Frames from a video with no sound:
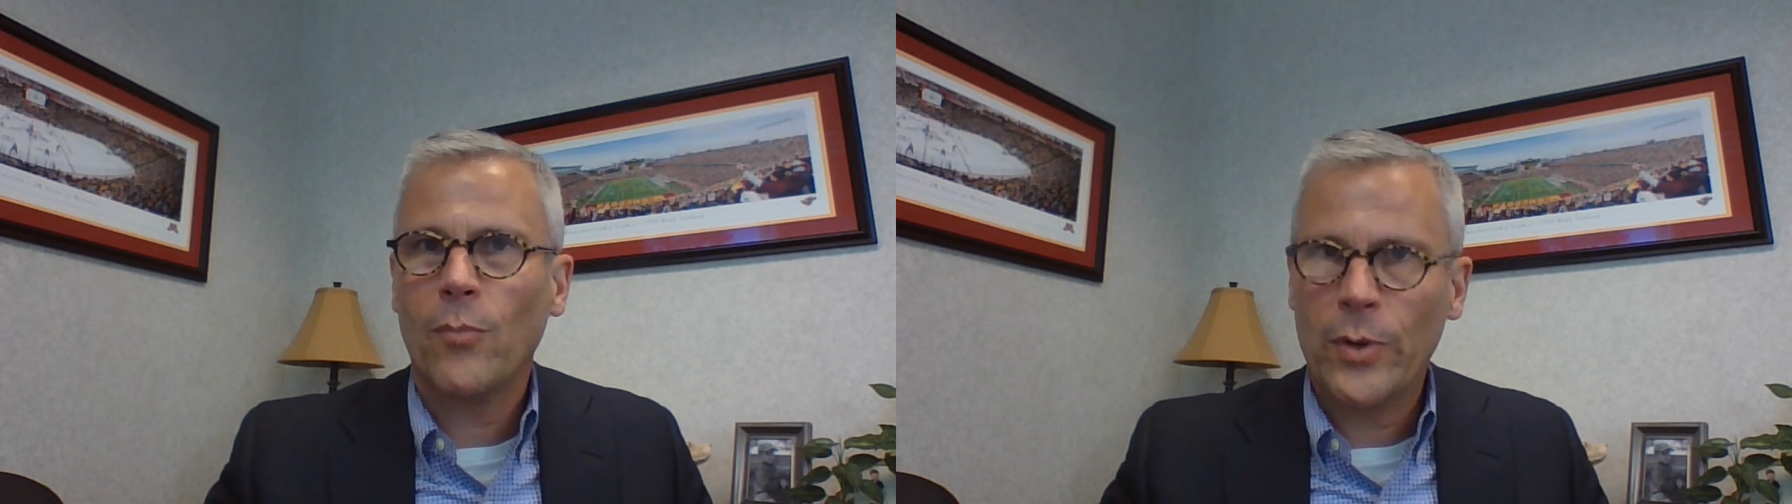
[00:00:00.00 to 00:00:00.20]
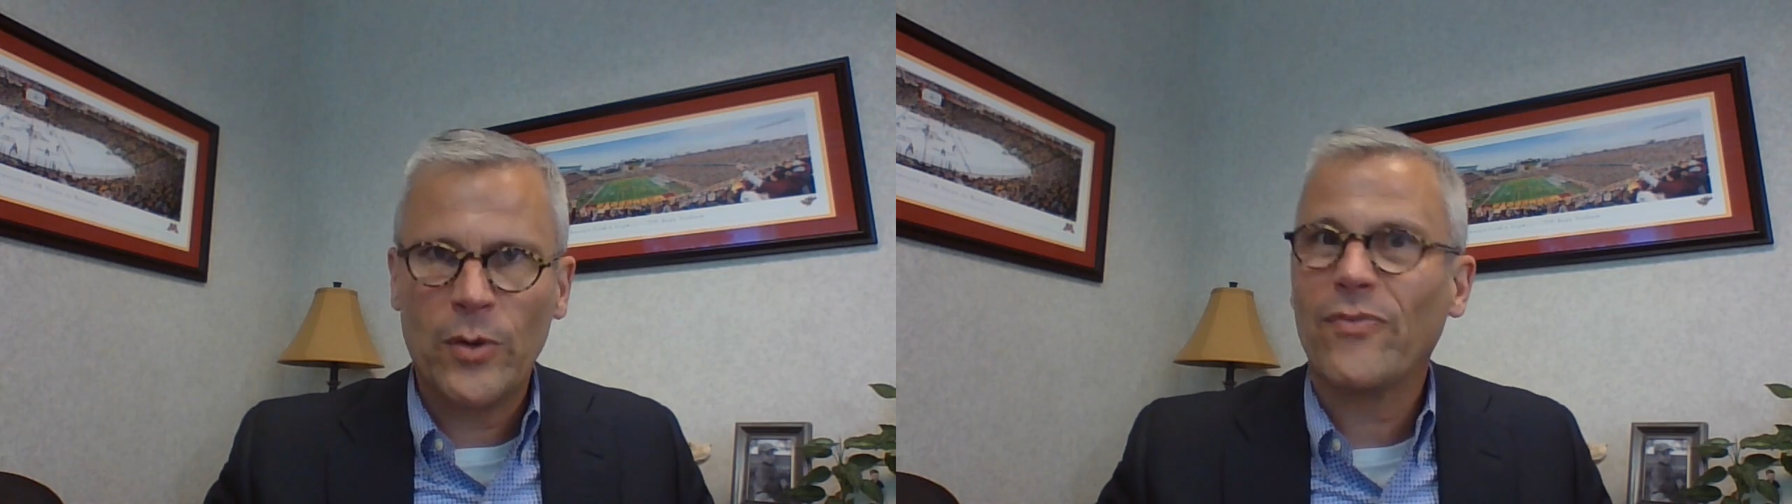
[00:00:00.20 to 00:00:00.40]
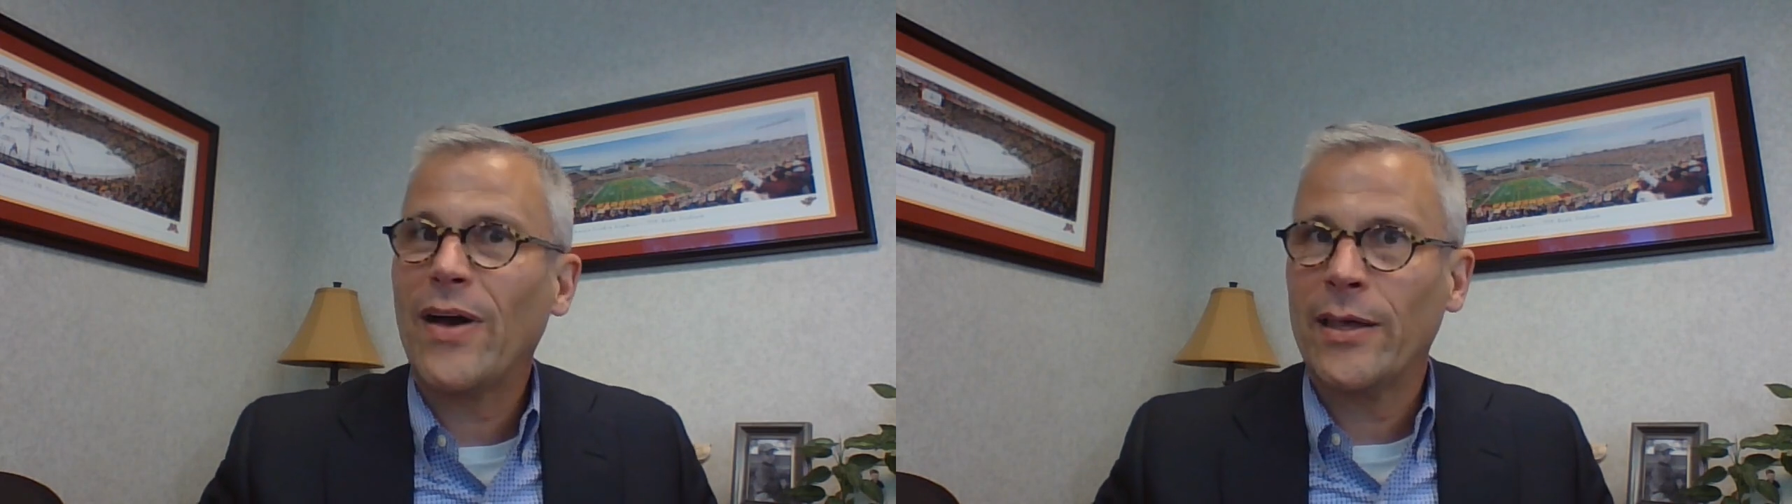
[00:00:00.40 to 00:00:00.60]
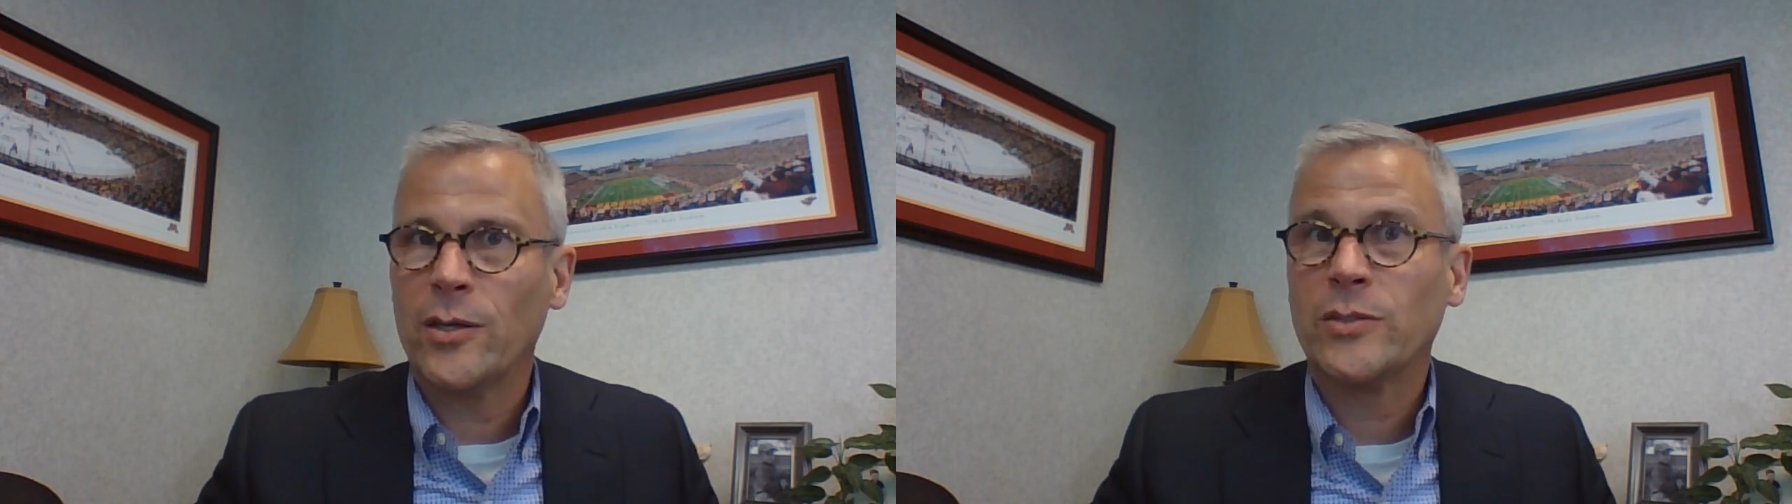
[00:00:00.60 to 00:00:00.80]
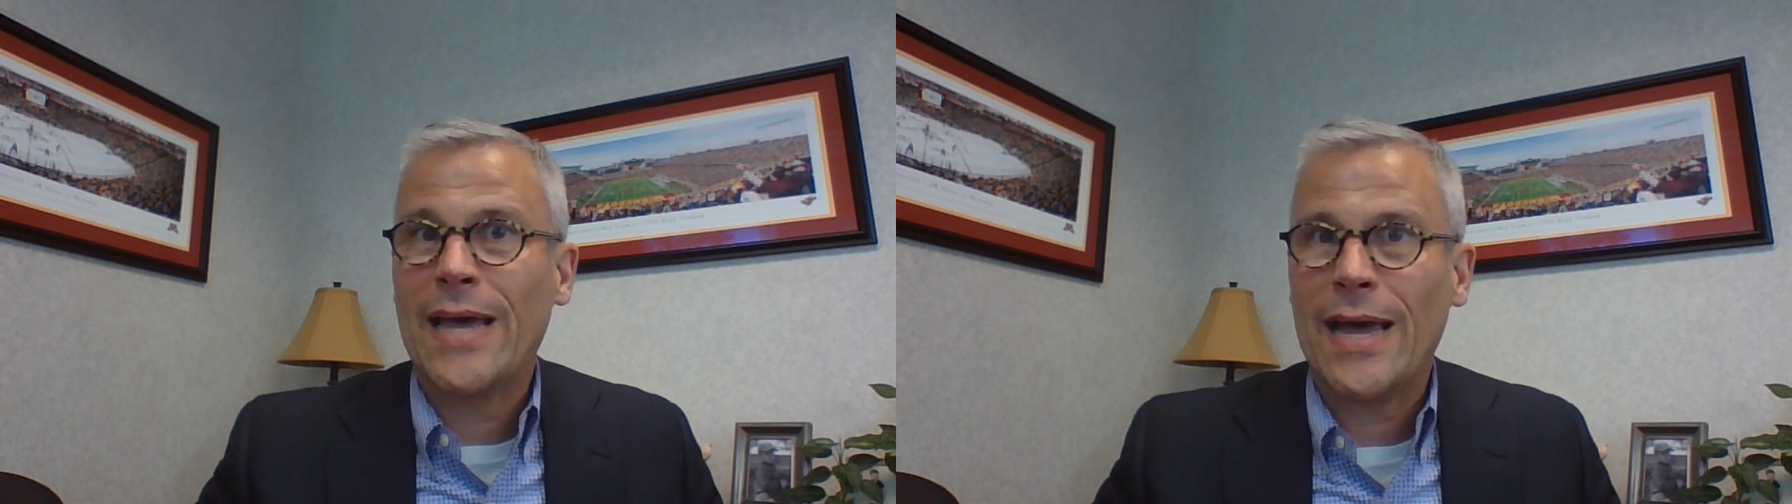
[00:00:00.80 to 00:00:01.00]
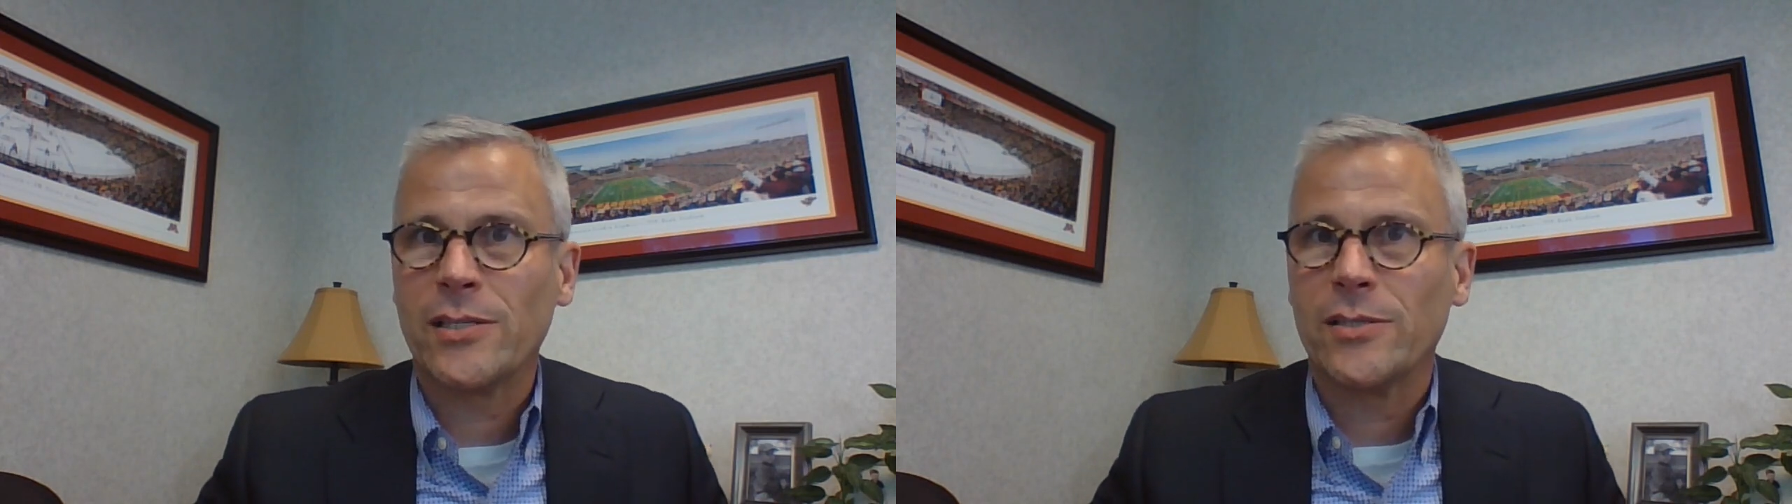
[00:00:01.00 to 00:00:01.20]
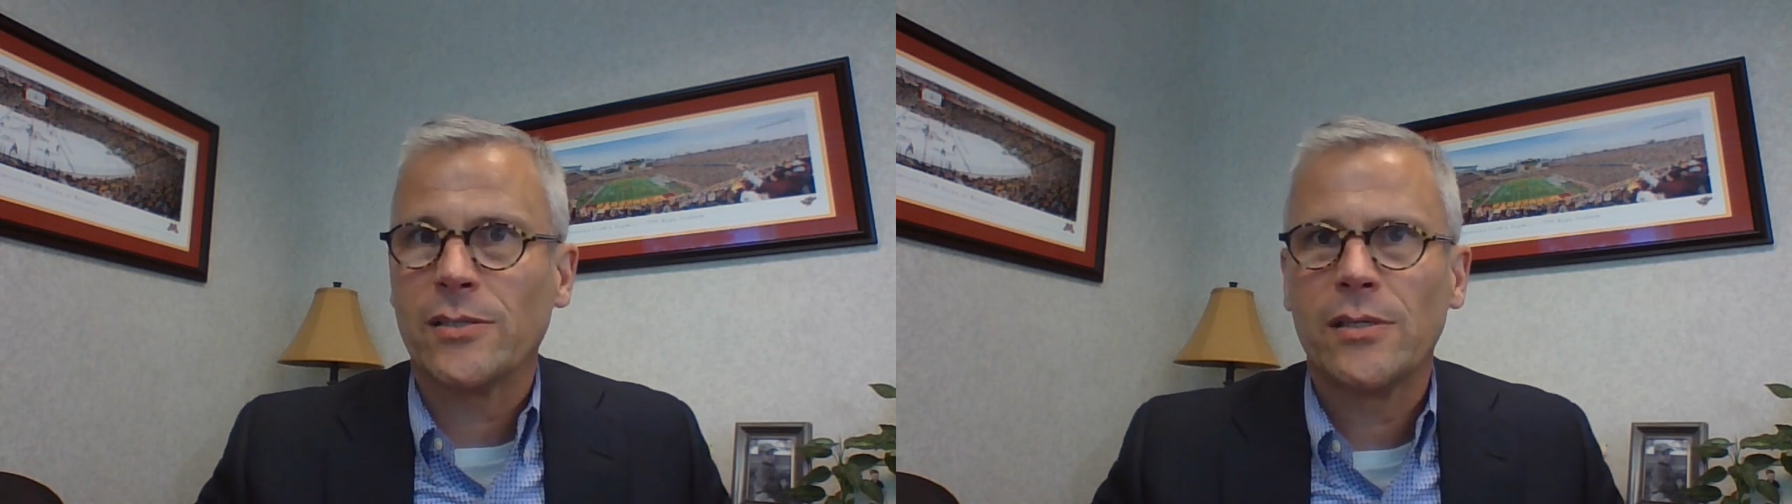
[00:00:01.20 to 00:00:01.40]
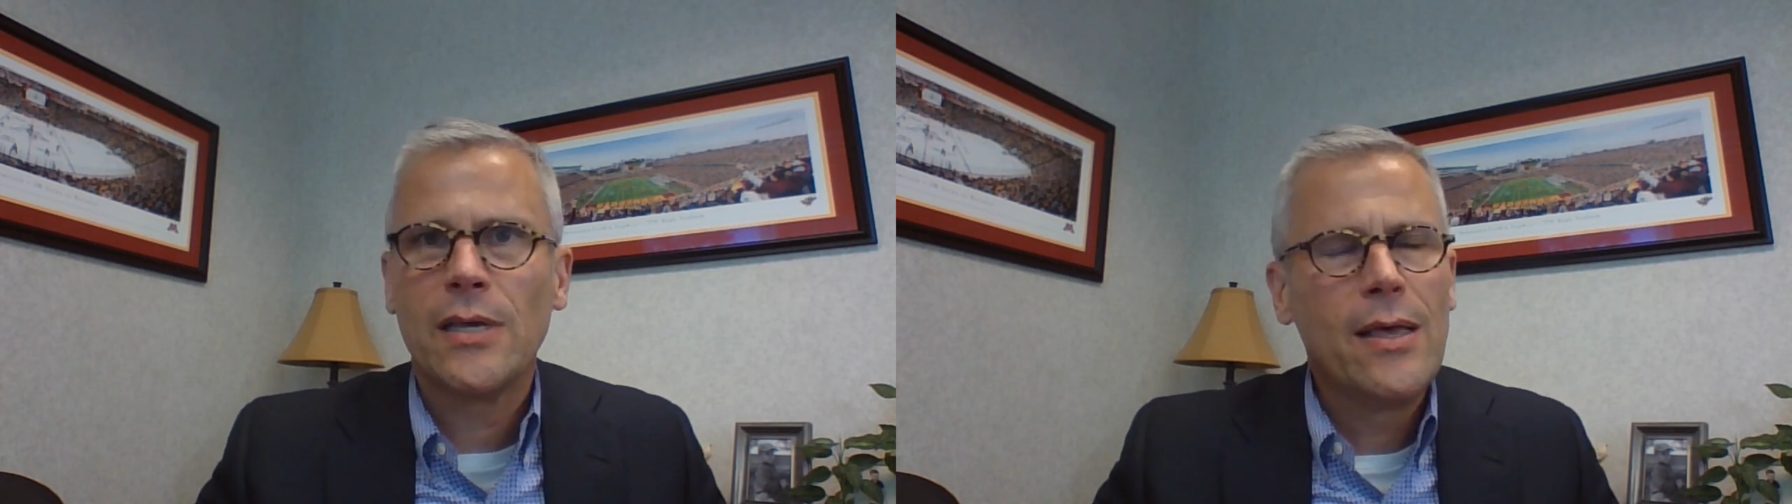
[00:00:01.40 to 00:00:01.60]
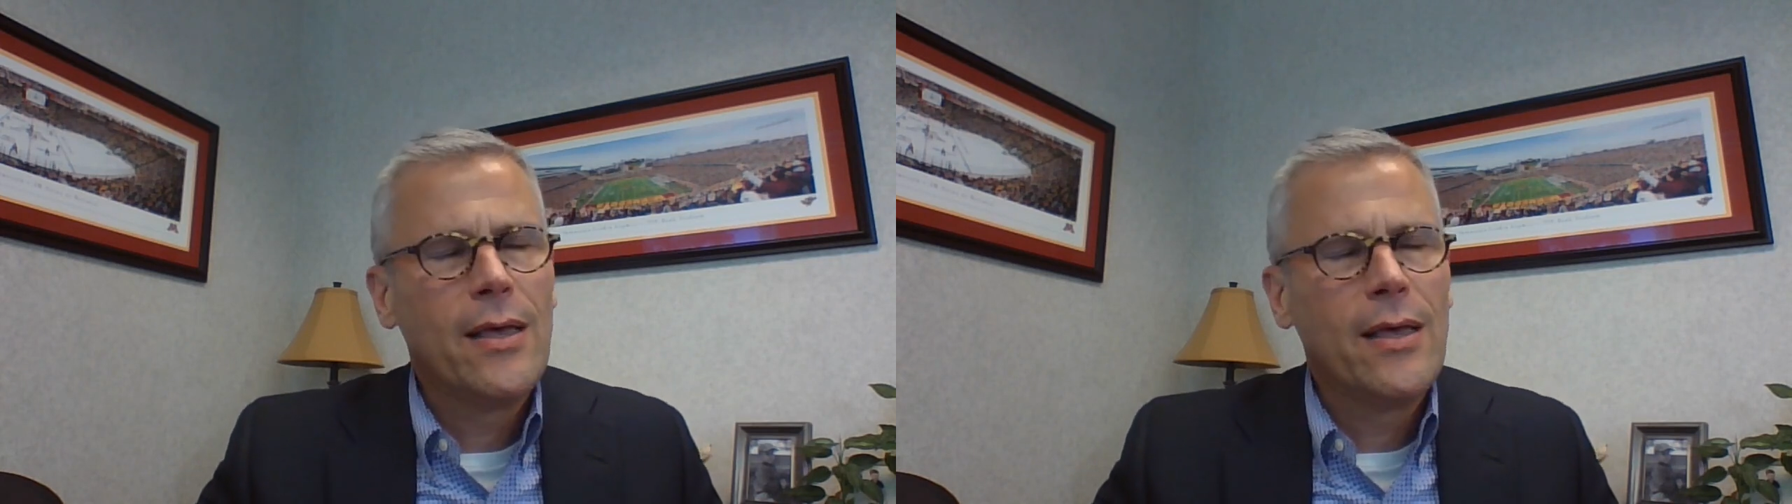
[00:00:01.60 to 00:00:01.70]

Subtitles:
when you file your taxes.